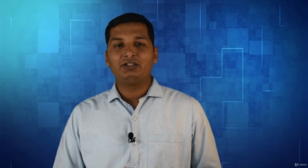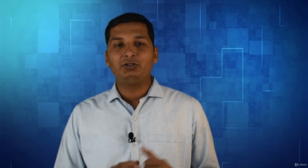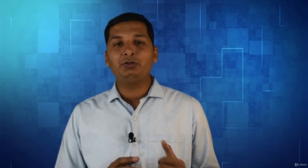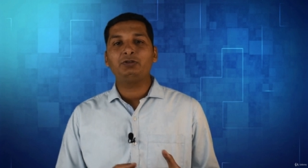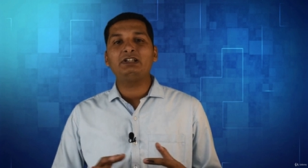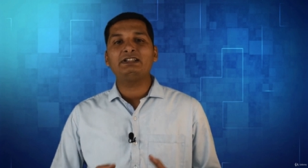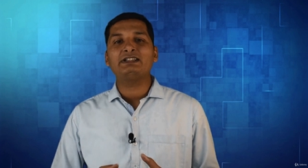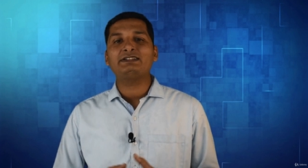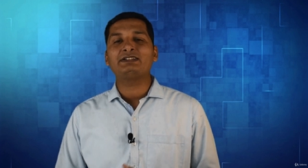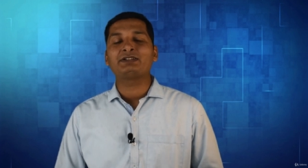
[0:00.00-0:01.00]
Due
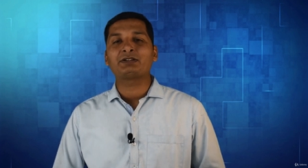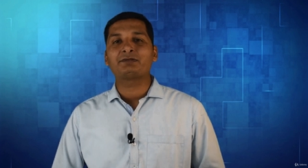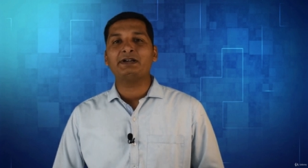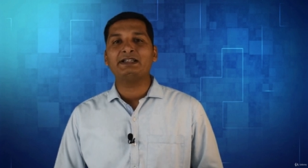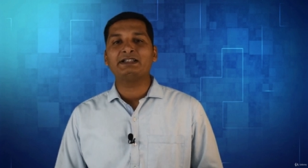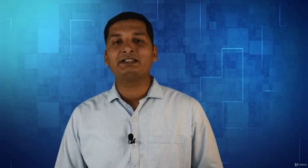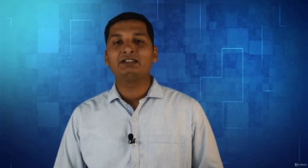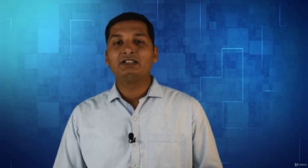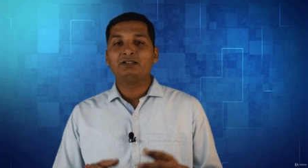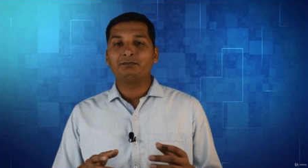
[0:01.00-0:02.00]
diligence is
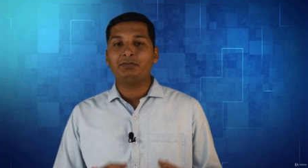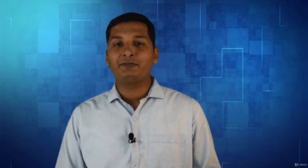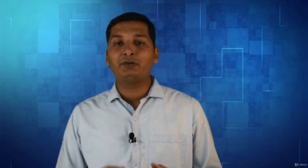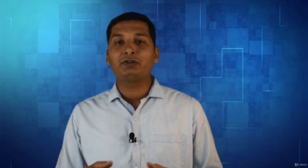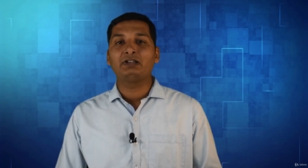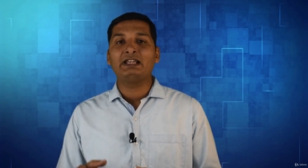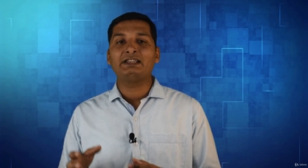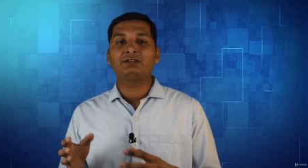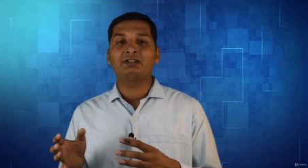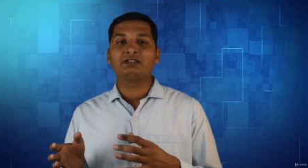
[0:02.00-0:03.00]
required before
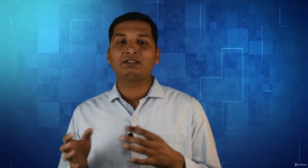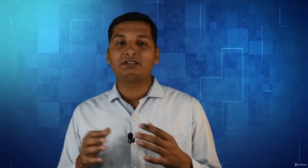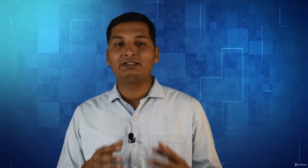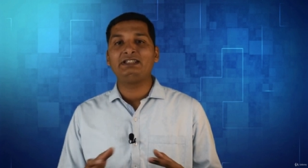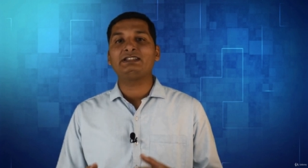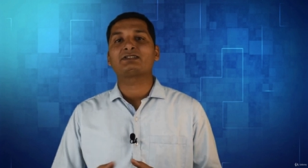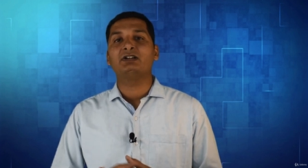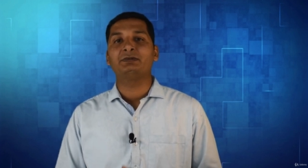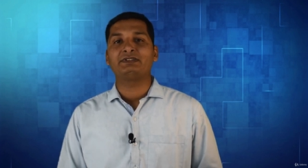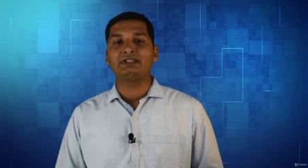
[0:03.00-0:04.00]
relying on these
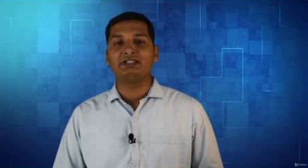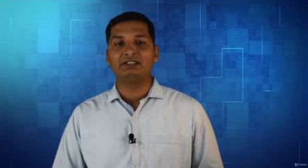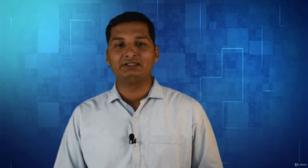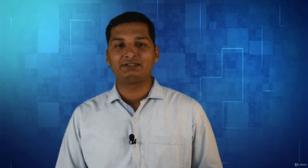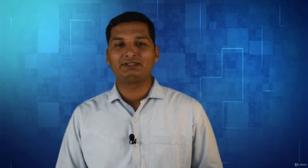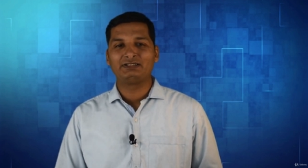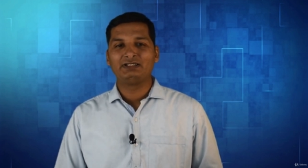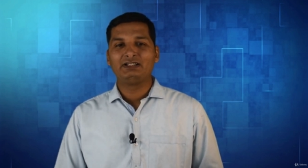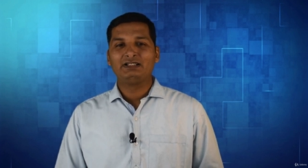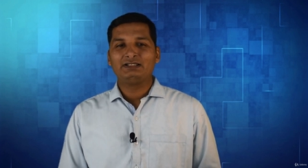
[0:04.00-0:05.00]
common signals.
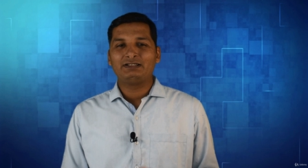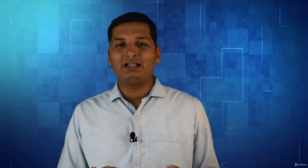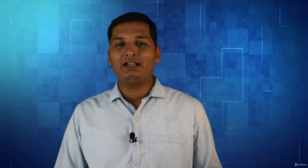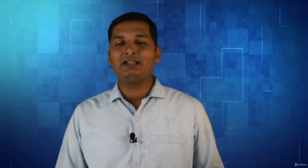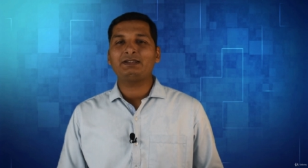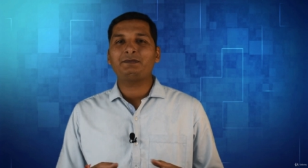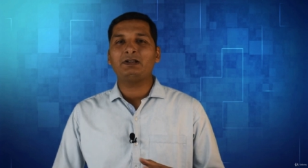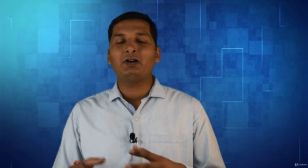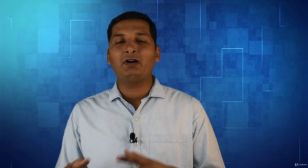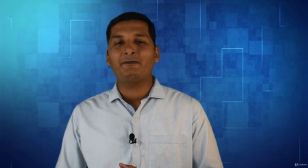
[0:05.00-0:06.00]
Traders
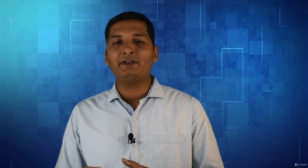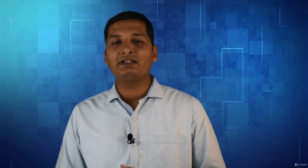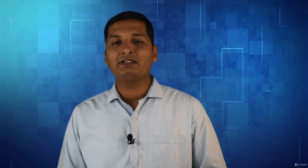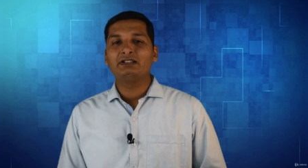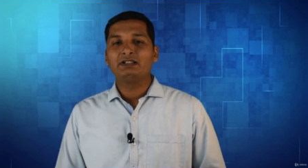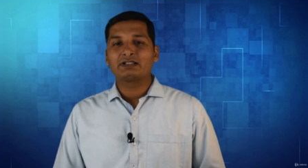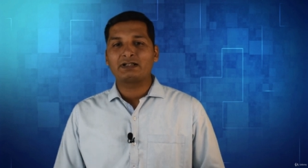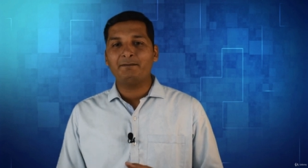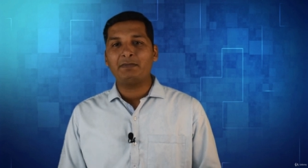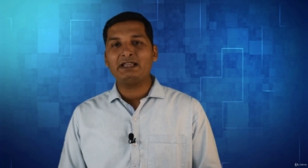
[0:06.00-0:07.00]
will often
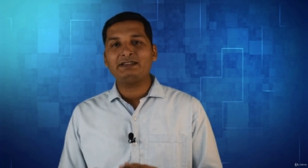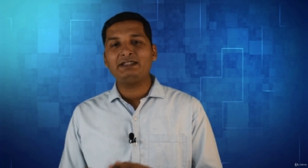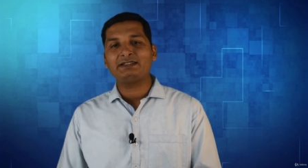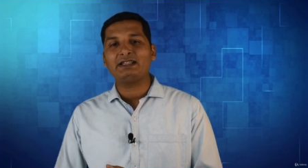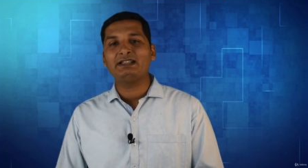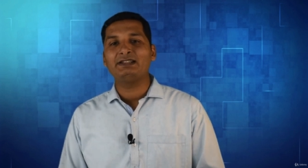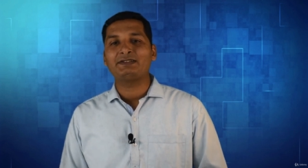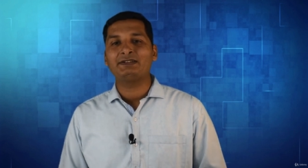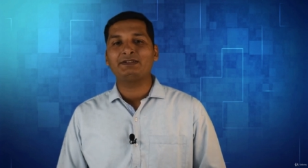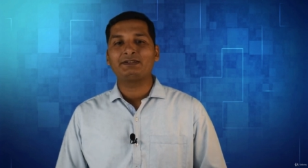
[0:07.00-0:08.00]
combine this
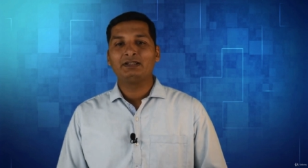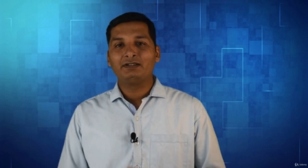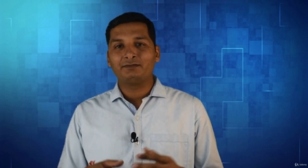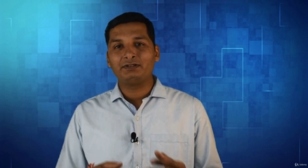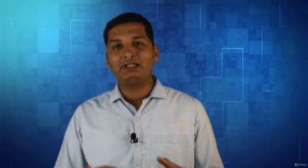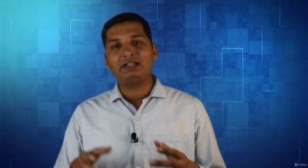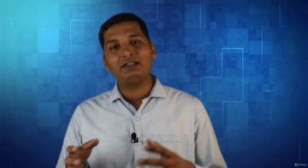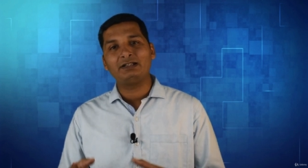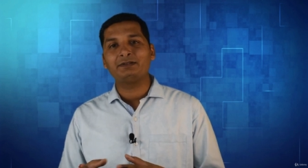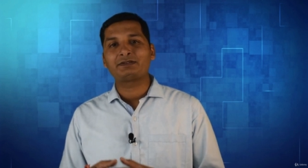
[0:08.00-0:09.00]
analysis with the
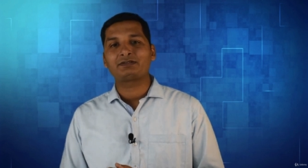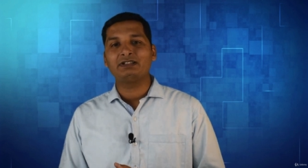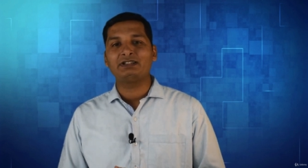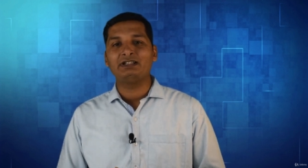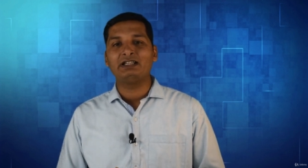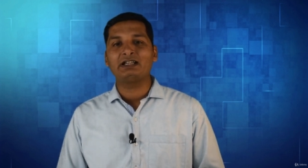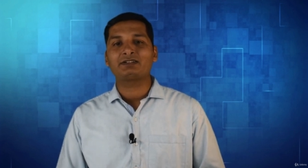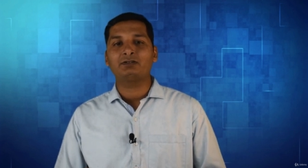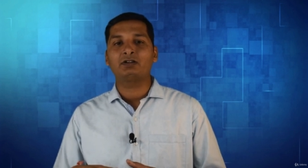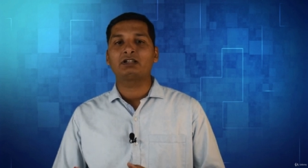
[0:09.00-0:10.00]
relative strength
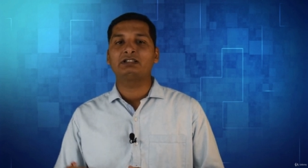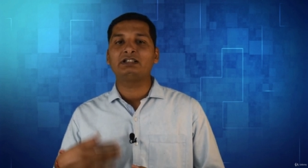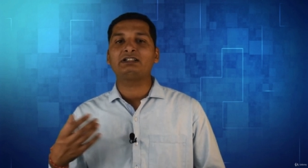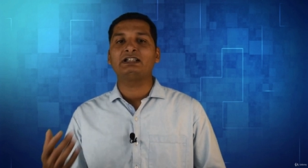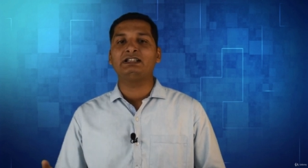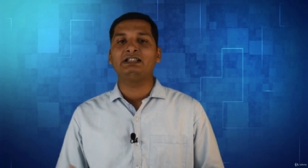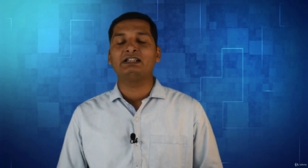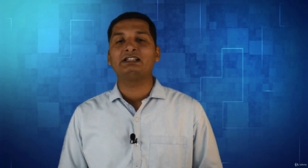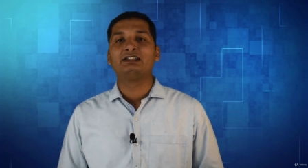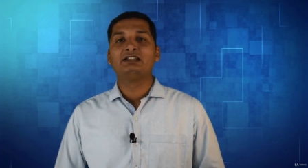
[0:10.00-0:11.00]
index or other
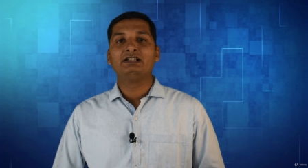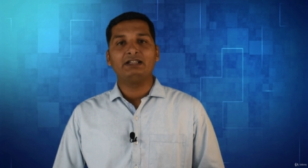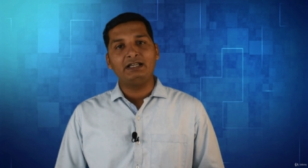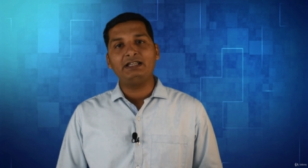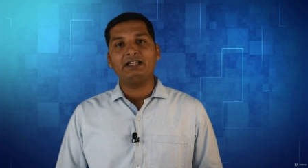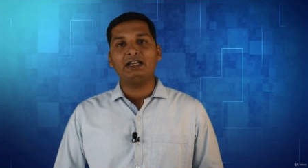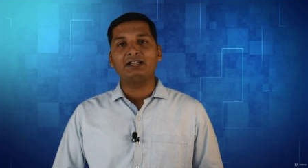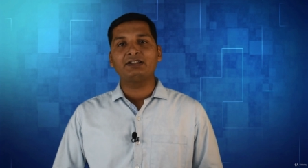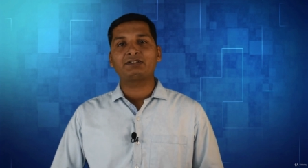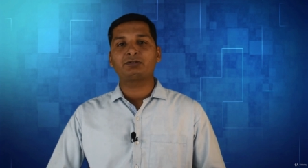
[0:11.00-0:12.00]
technical
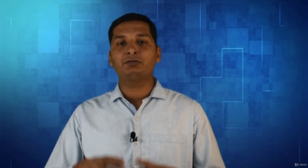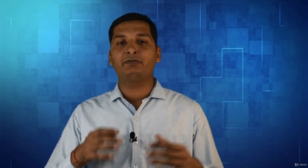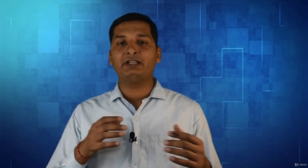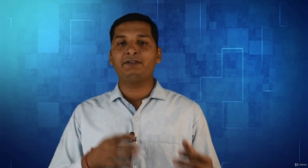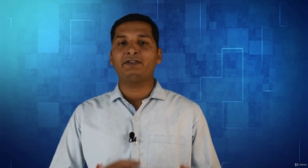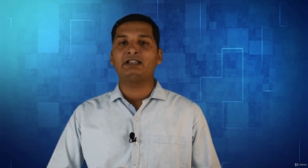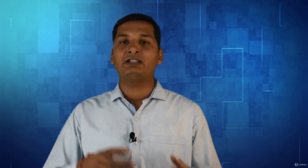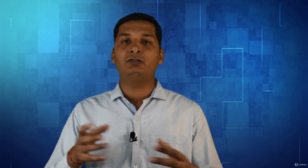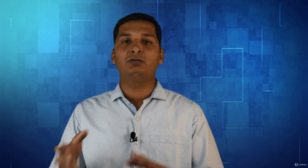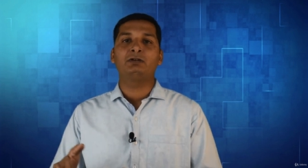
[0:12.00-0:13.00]
indicators to verify the
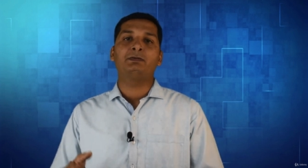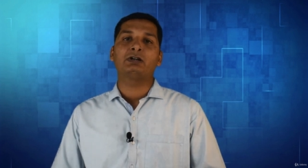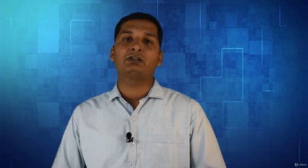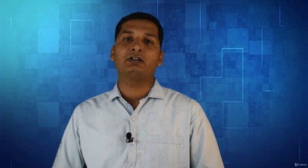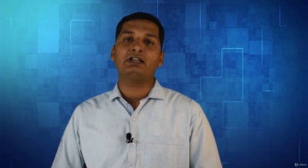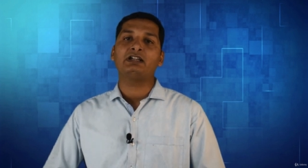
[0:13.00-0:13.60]
overbought or